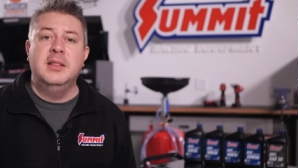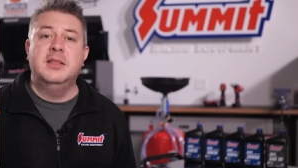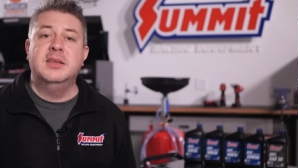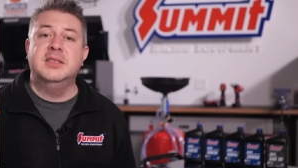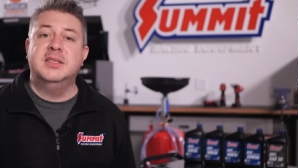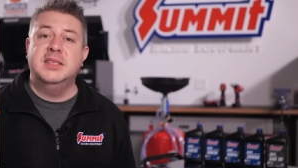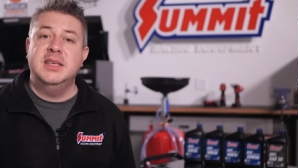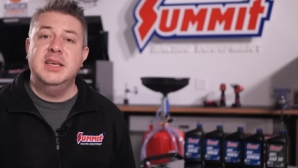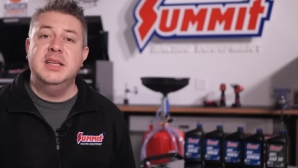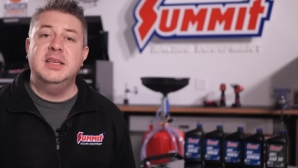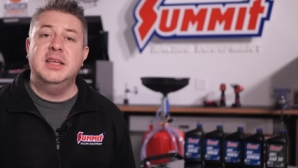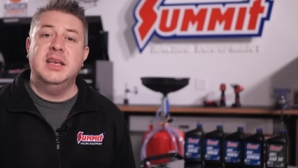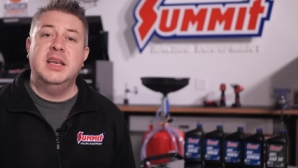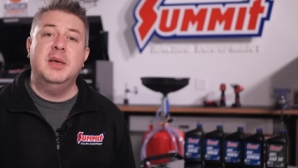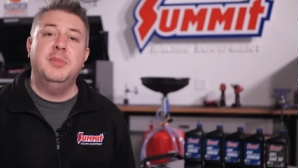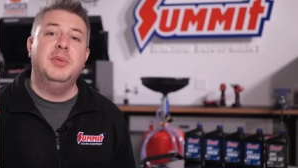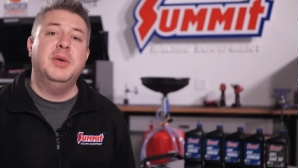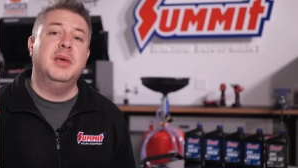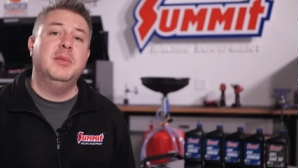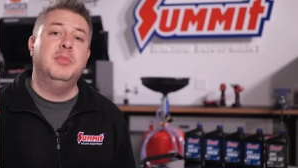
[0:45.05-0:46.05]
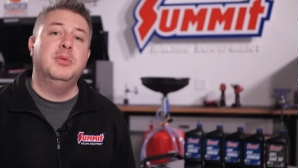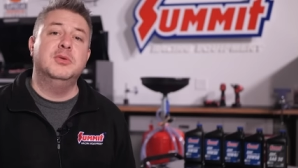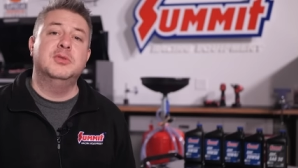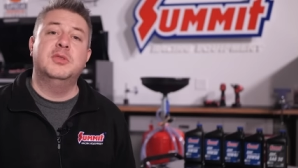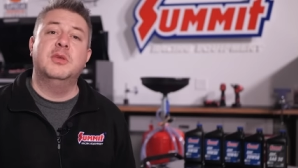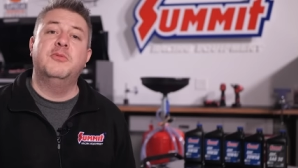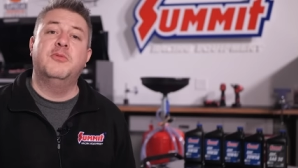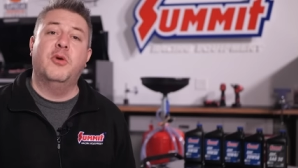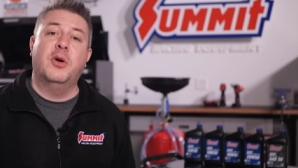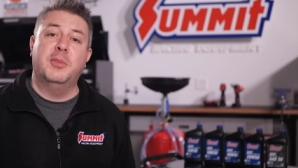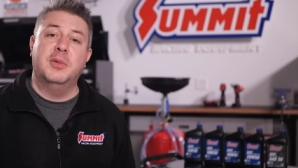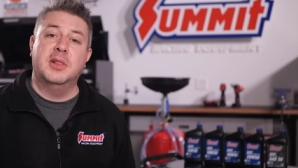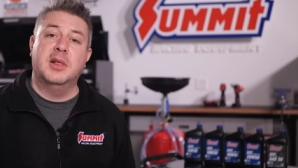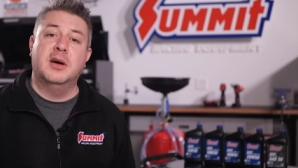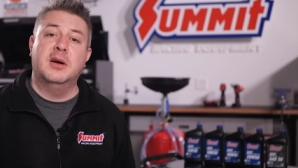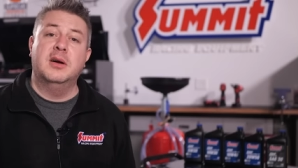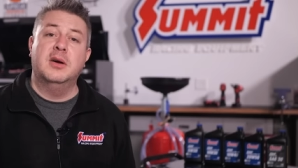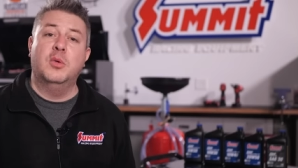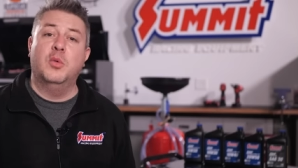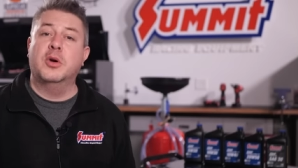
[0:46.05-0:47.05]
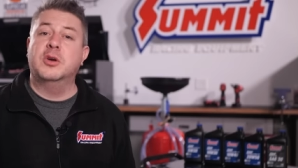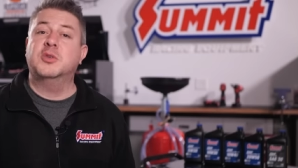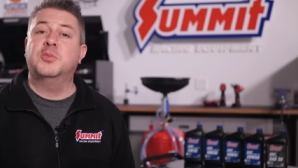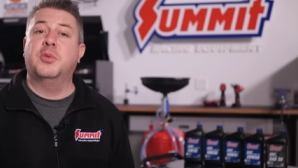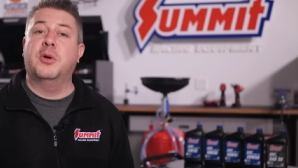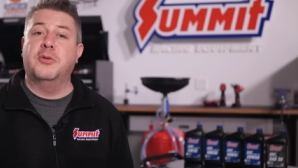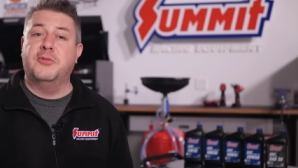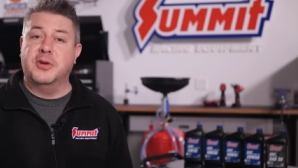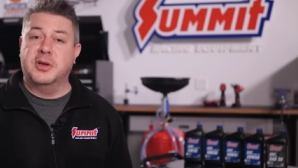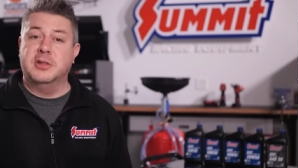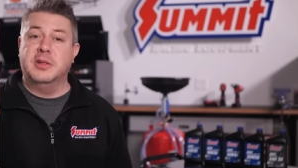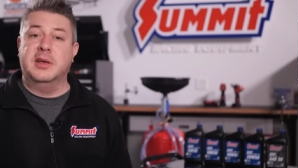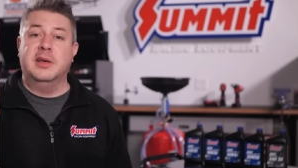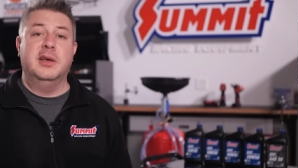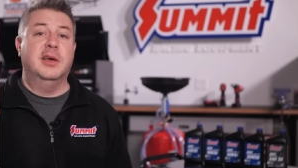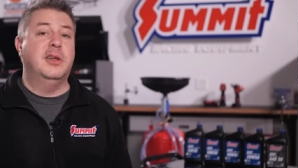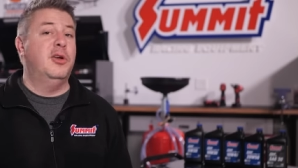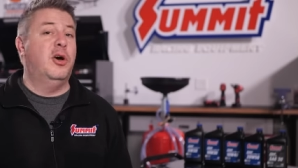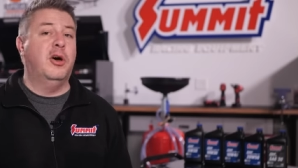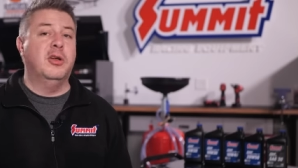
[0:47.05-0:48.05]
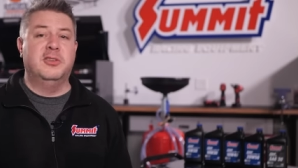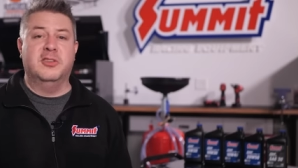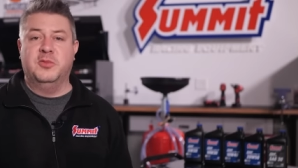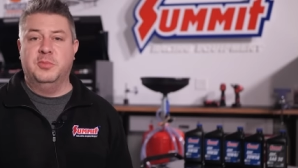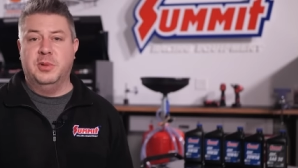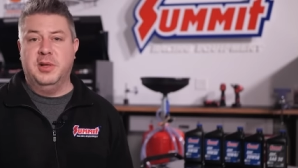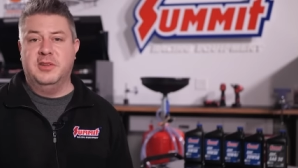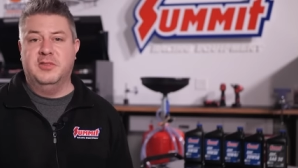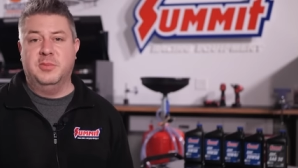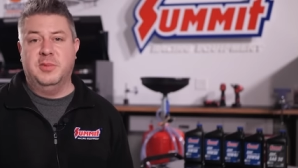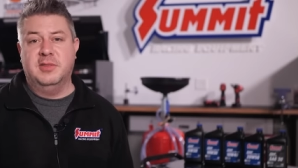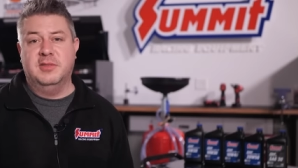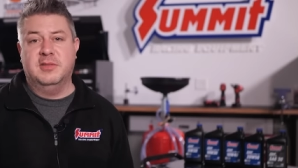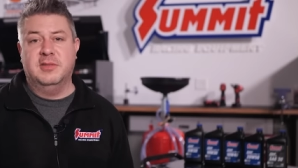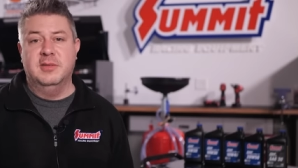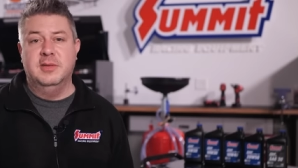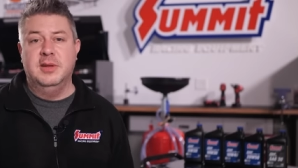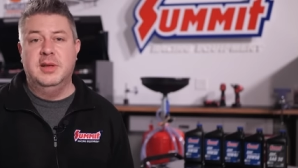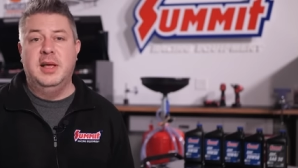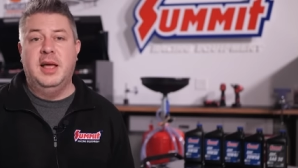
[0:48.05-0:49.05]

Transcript: The ZDDP boosted formula works perfectly in all displacements